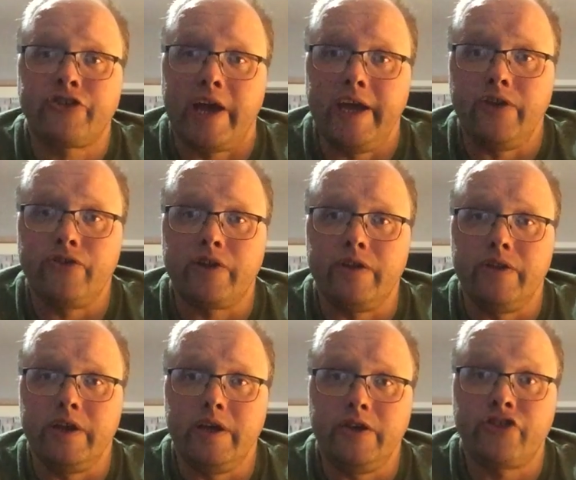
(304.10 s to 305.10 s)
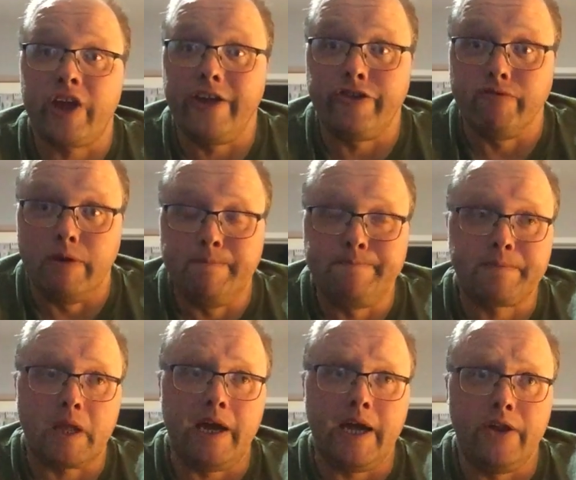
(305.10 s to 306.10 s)
changed in the changing room
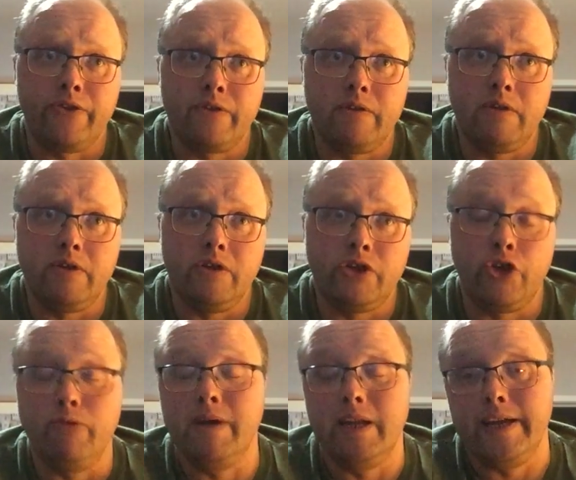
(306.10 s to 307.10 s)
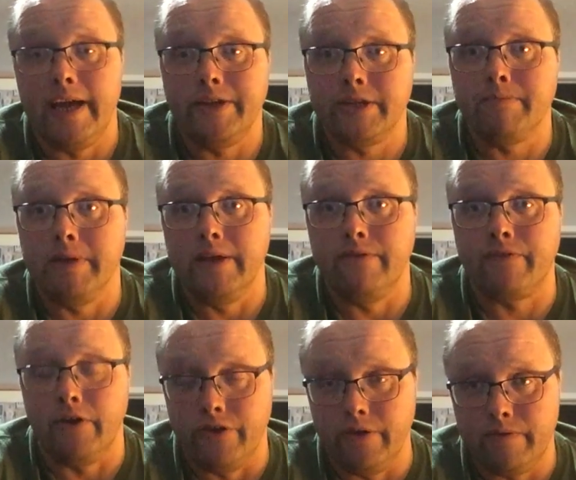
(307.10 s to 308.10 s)
and humiliated me in
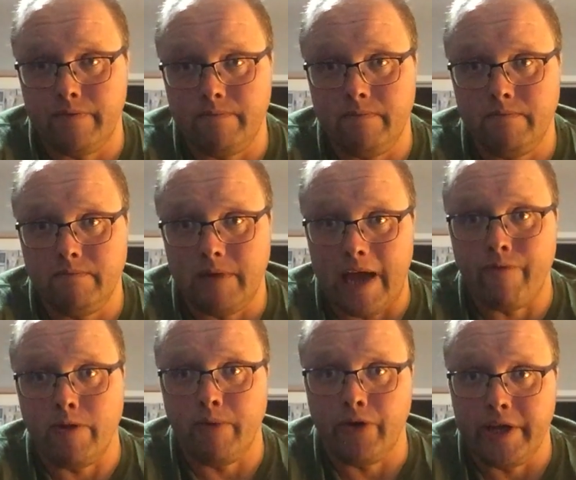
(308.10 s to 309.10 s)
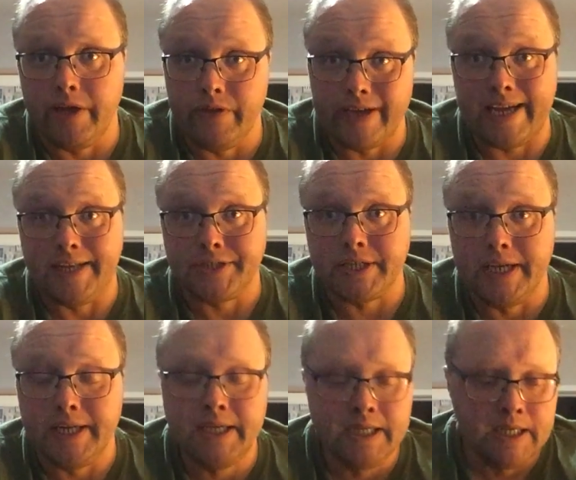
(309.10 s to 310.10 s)
front of everybody in the
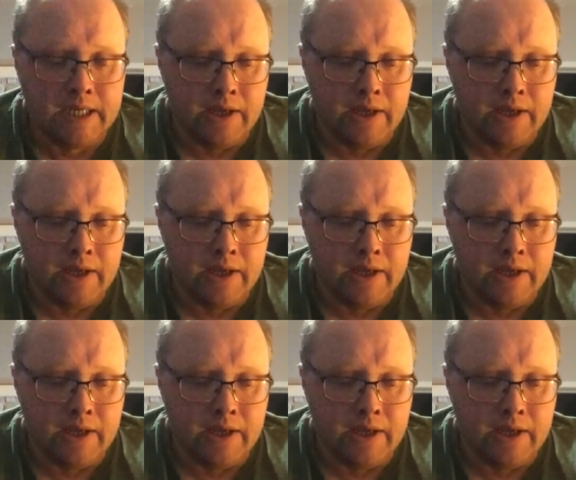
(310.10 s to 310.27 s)
canteen,